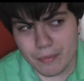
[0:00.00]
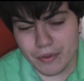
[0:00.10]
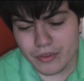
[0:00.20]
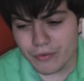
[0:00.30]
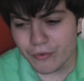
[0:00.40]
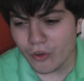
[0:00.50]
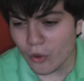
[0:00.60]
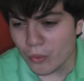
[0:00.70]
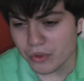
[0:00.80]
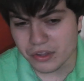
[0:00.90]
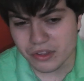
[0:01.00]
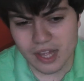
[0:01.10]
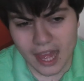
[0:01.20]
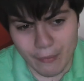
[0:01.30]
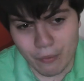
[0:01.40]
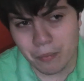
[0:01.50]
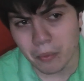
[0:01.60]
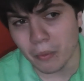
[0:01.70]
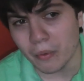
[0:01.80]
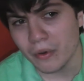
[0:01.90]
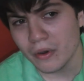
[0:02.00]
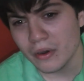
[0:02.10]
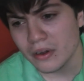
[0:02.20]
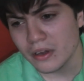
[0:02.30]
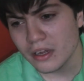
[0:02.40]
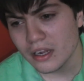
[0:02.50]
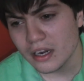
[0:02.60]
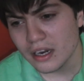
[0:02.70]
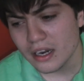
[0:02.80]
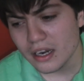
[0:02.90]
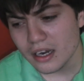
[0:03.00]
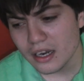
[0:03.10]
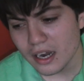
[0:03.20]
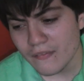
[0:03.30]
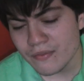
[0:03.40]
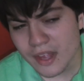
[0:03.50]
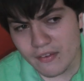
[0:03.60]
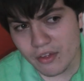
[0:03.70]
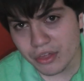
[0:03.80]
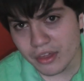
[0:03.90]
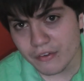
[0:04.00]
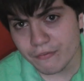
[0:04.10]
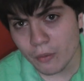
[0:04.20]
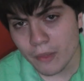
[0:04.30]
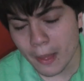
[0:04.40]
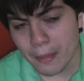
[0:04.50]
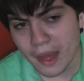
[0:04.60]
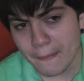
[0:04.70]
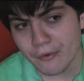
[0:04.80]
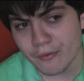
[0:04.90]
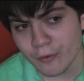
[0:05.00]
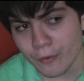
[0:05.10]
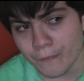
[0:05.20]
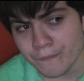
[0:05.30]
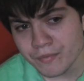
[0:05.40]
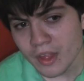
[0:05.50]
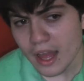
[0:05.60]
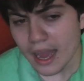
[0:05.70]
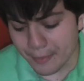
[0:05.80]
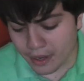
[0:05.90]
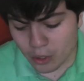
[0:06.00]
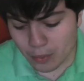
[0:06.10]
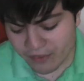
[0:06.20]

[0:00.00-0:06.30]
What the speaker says: But the film was terrible. I've never seen a film that bad before. And then I got